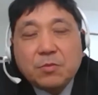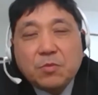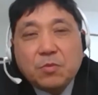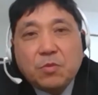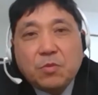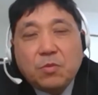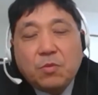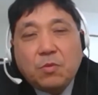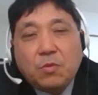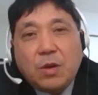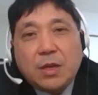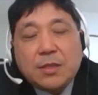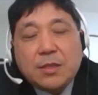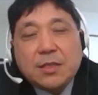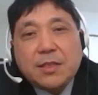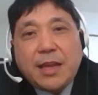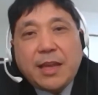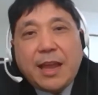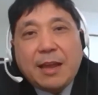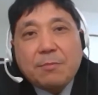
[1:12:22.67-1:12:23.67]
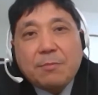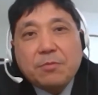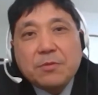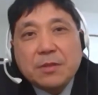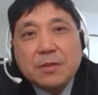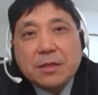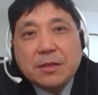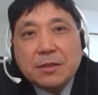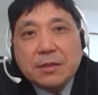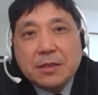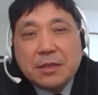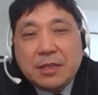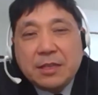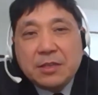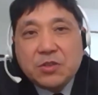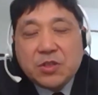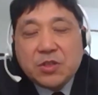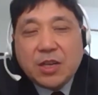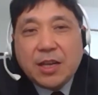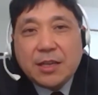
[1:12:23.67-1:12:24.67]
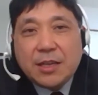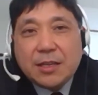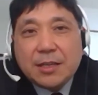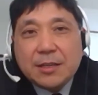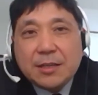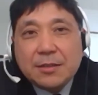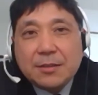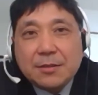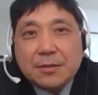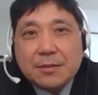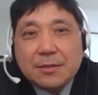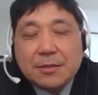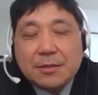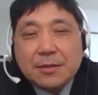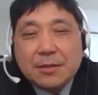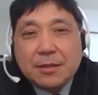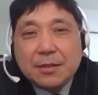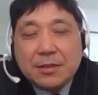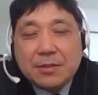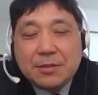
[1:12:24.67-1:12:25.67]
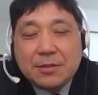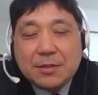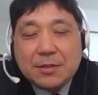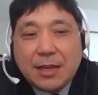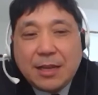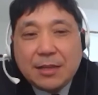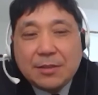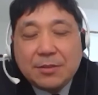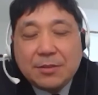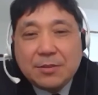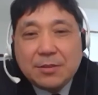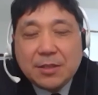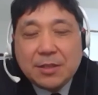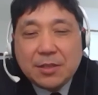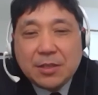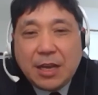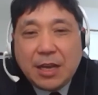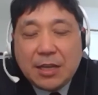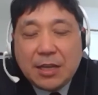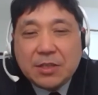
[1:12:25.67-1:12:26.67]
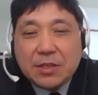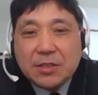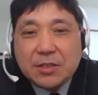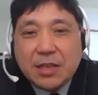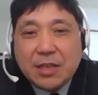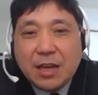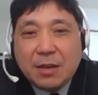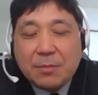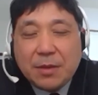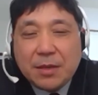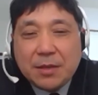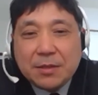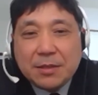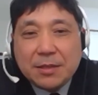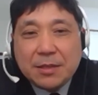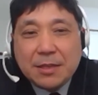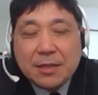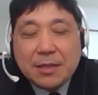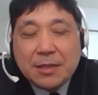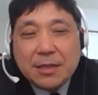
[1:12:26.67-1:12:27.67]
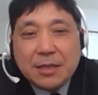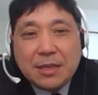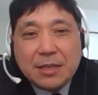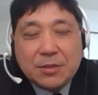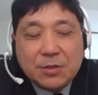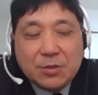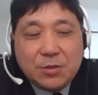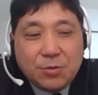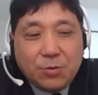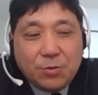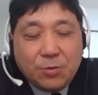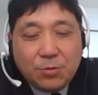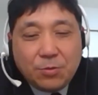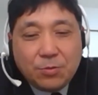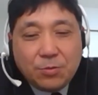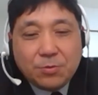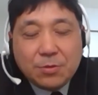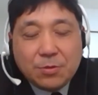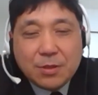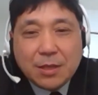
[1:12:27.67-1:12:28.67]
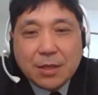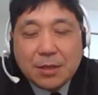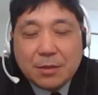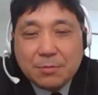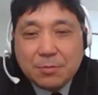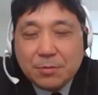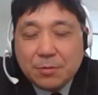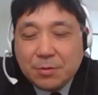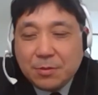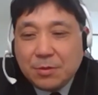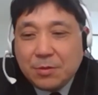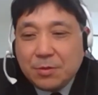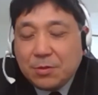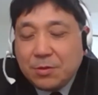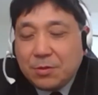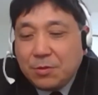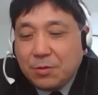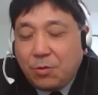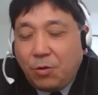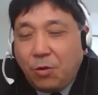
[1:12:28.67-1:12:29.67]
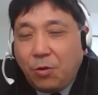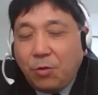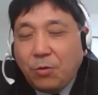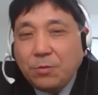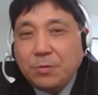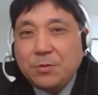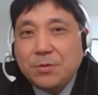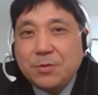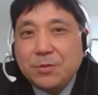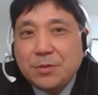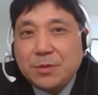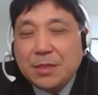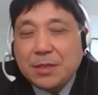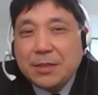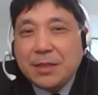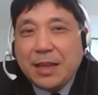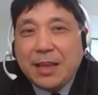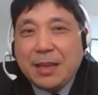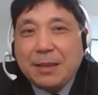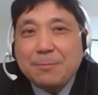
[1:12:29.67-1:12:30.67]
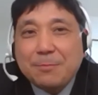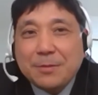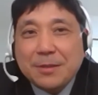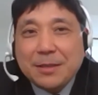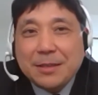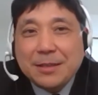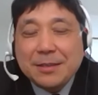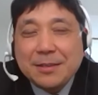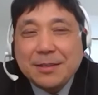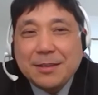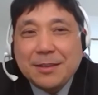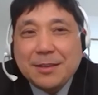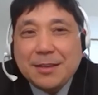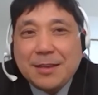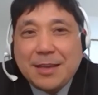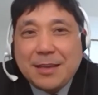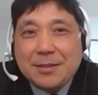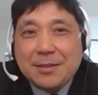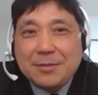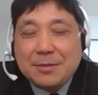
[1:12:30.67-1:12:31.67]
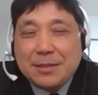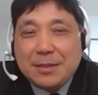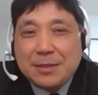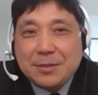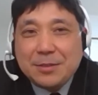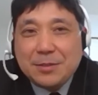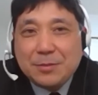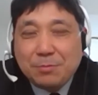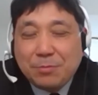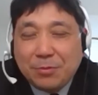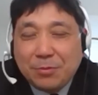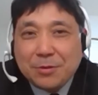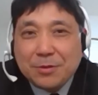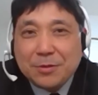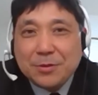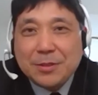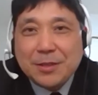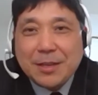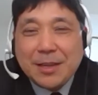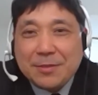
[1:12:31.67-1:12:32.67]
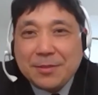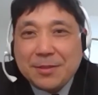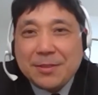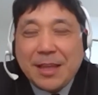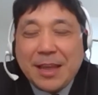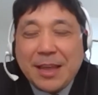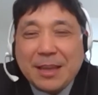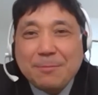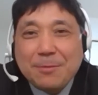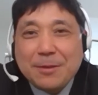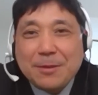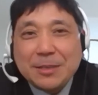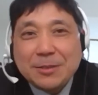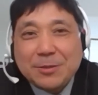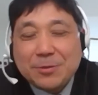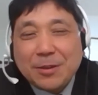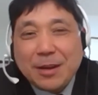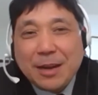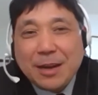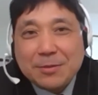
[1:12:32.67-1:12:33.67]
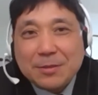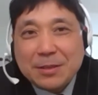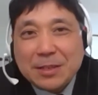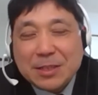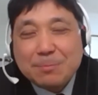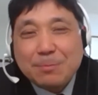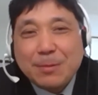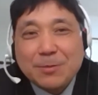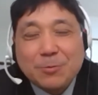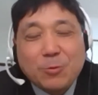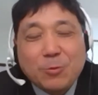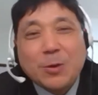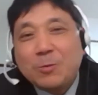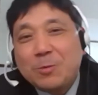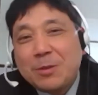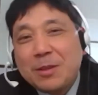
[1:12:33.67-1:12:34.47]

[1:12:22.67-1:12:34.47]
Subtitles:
what is happening in China is that the Chinese government is no longer holding the Navy in its box, and the Navy is trying to expand. Well,